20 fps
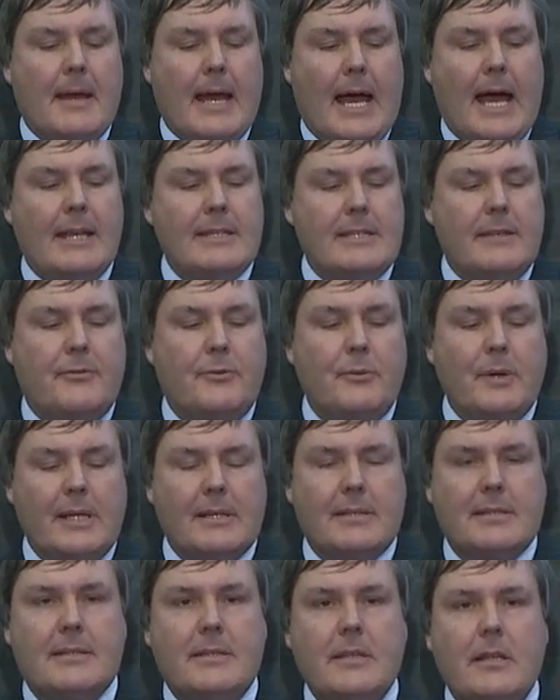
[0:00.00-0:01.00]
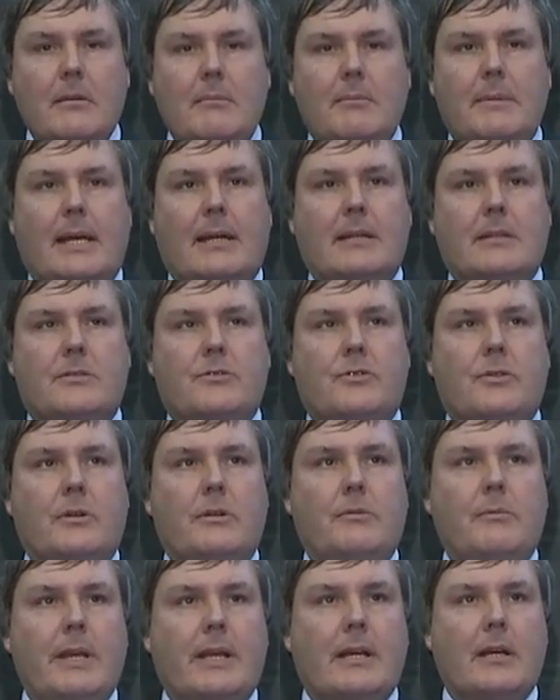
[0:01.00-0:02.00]
And if we assume that's
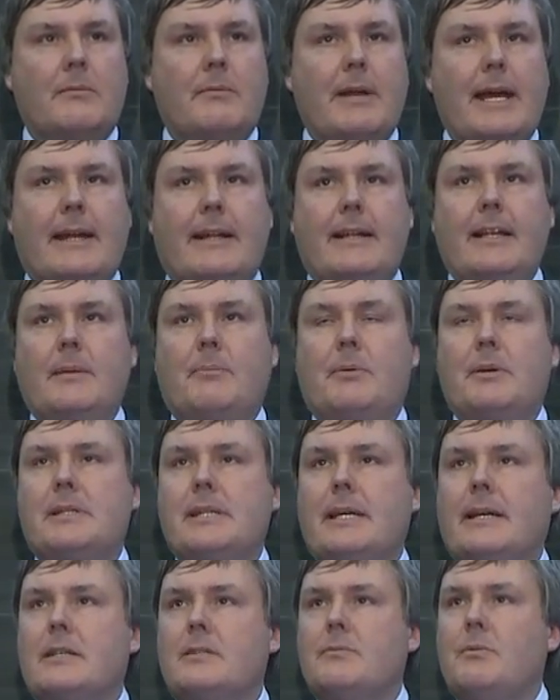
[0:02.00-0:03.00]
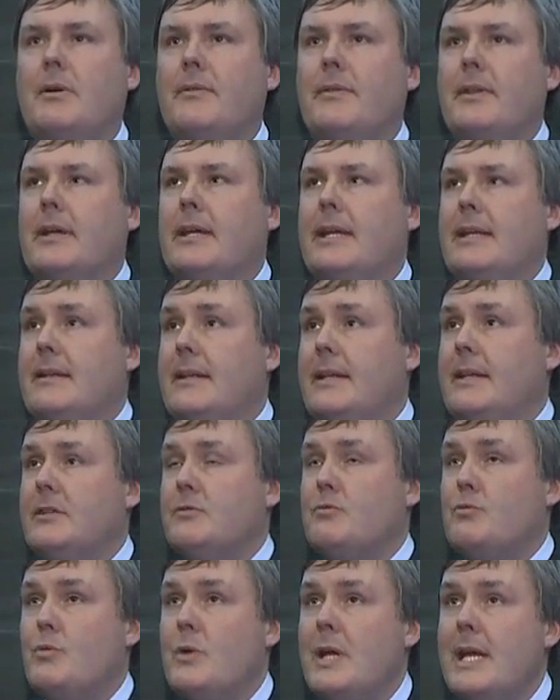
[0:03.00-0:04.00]
true, we correctly predict what the
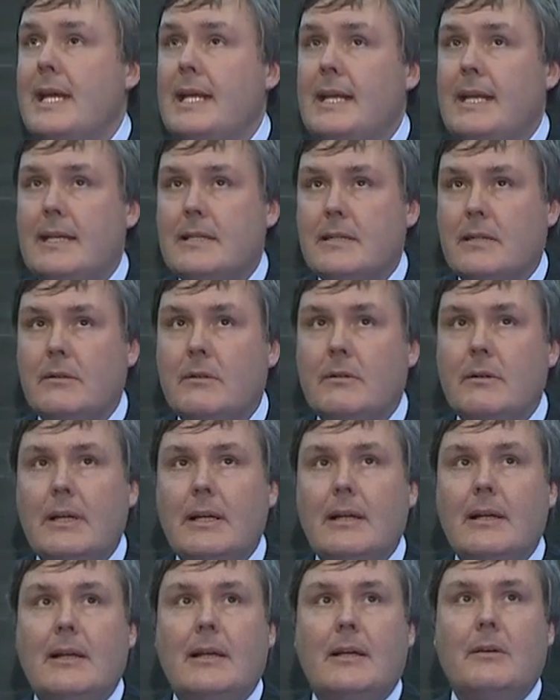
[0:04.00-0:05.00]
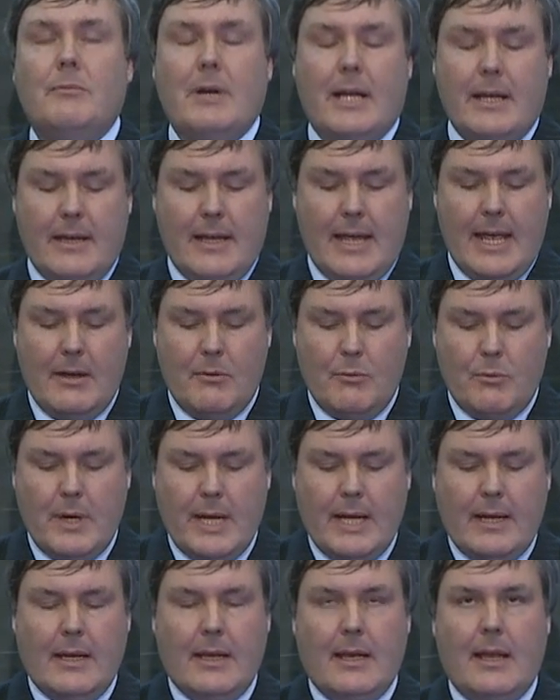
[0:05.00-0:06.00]
kidneys really do when in
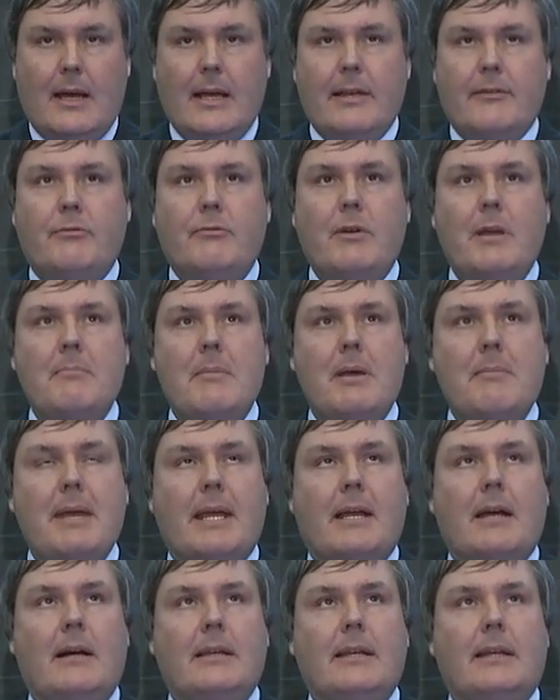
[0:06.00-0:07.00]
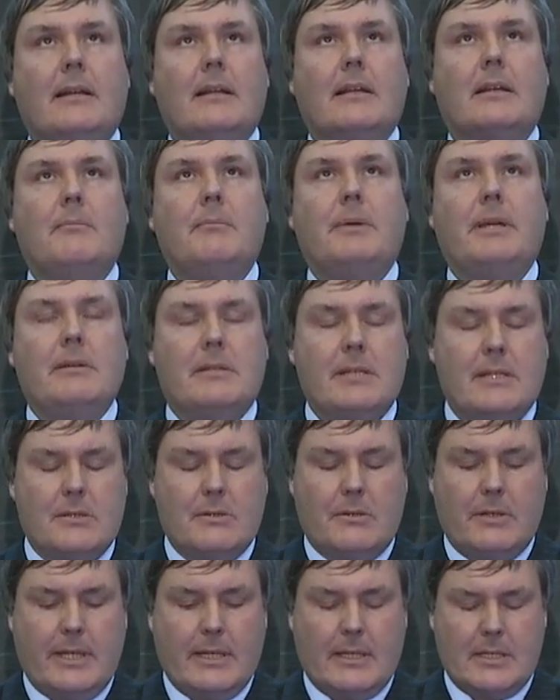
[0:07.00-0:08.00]
real life we mimic our little computer
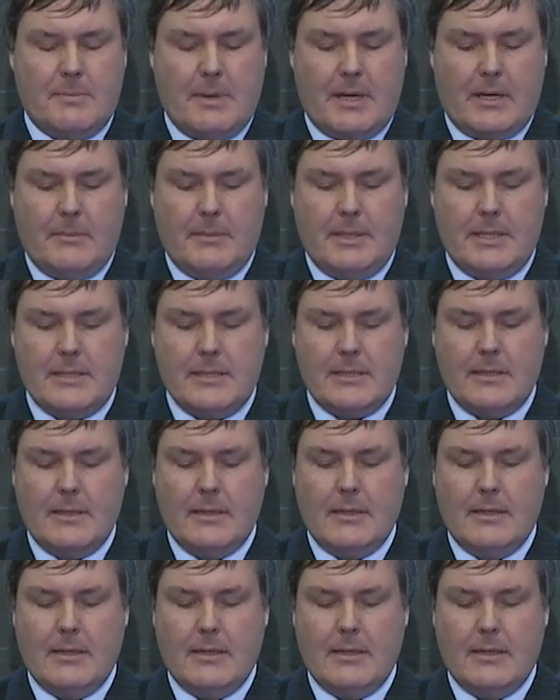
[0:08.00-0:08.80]
toy experiment.